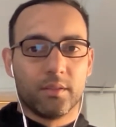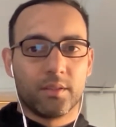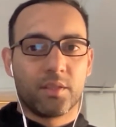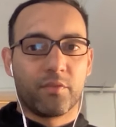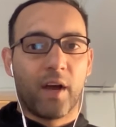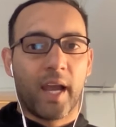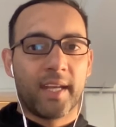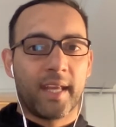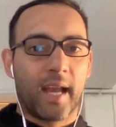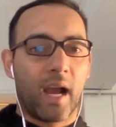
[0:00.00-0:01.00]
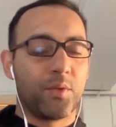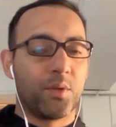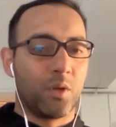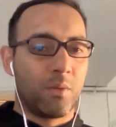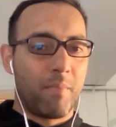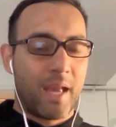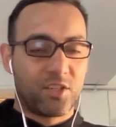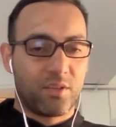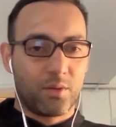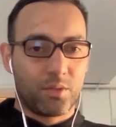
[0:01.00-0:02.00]
defining how you want to
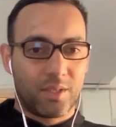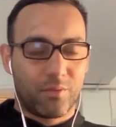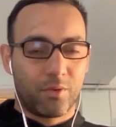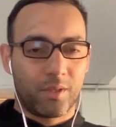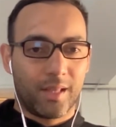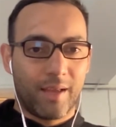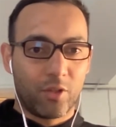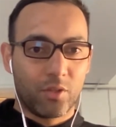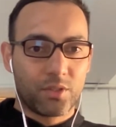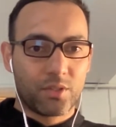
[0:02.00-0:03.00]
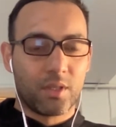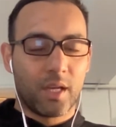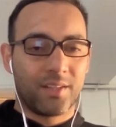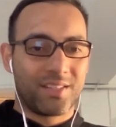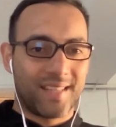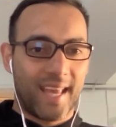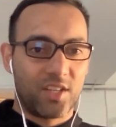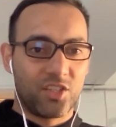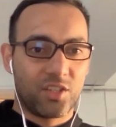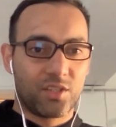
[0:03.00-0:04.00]
measure those different levels and
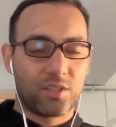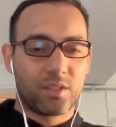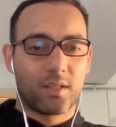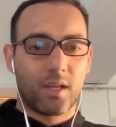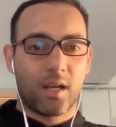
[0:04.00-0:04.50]
stages,